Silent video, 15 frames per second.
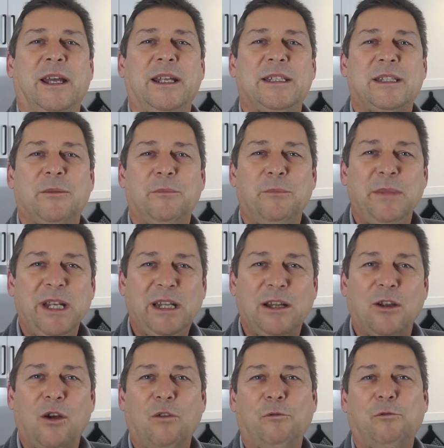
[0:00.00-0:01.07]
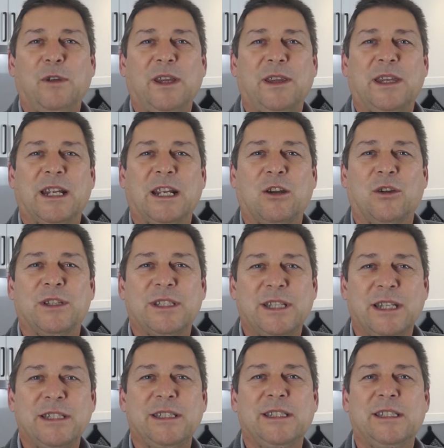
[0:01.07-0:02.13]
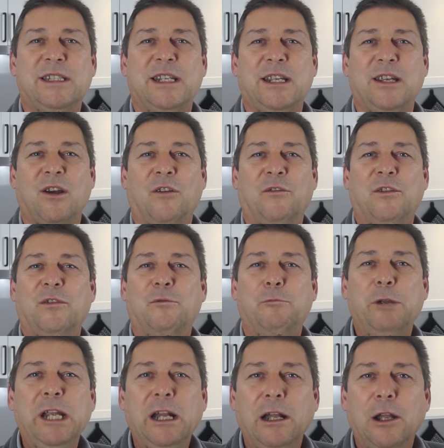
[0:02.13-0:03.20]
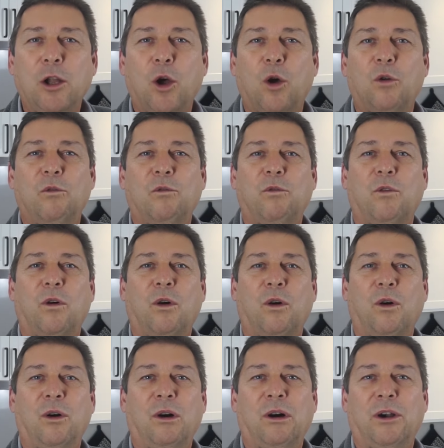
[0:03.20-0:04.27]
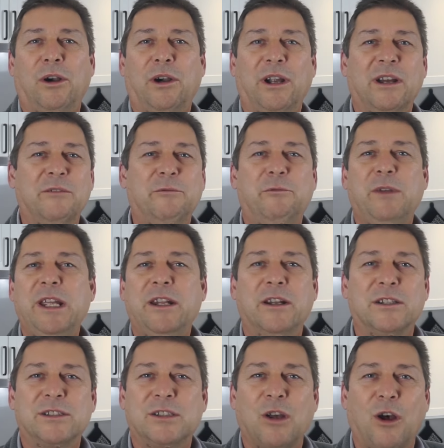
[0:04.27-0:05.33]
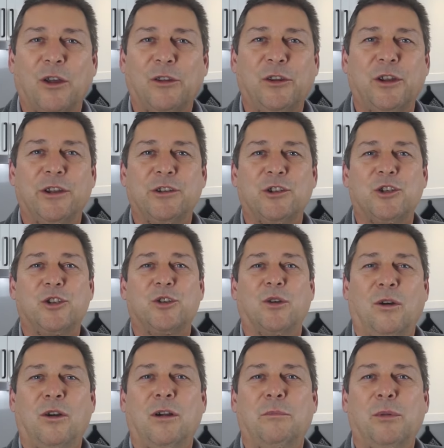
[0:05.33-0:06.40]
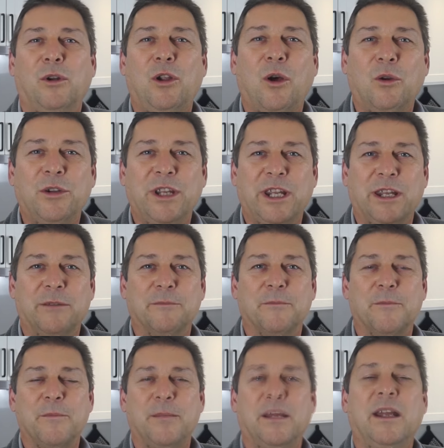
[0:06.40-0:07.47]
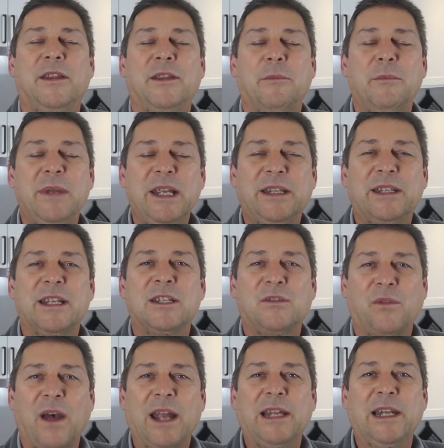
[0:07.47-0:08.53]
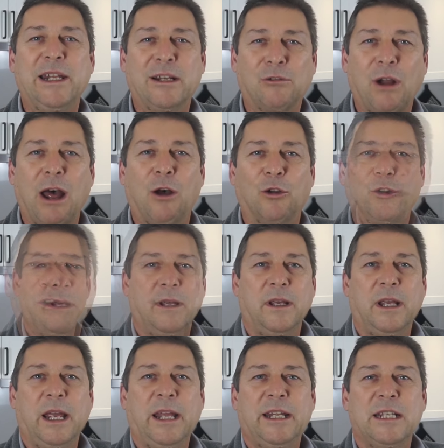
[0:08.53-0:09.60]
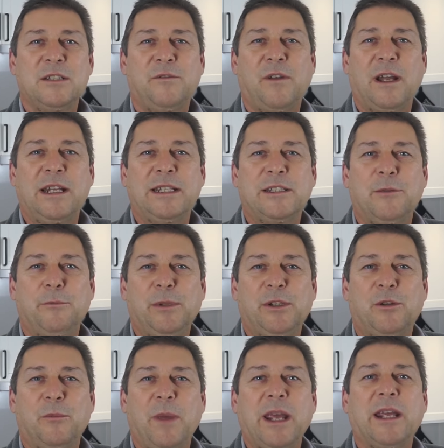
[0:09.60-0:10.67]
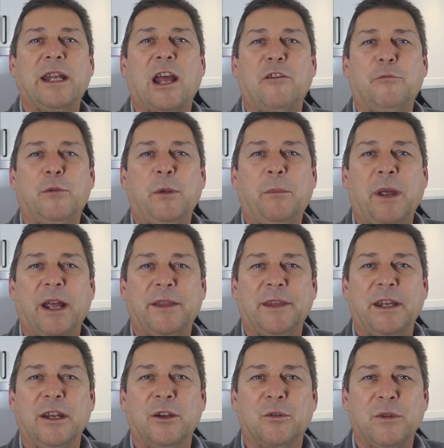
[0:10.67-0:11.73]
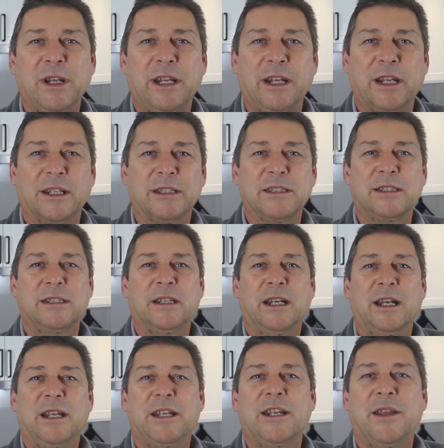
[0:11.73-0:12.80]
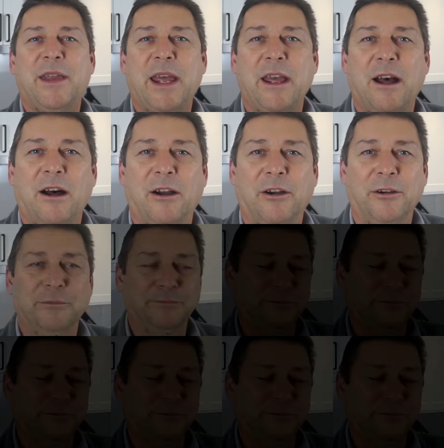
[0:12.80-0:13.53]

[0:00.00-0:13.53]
It's a meatloaf with the consistency of a real loaf or a Wiener sausage or a bologna. The meat is finely ground. It is fairly simple to make and I've prepared the ingredients. Here they are.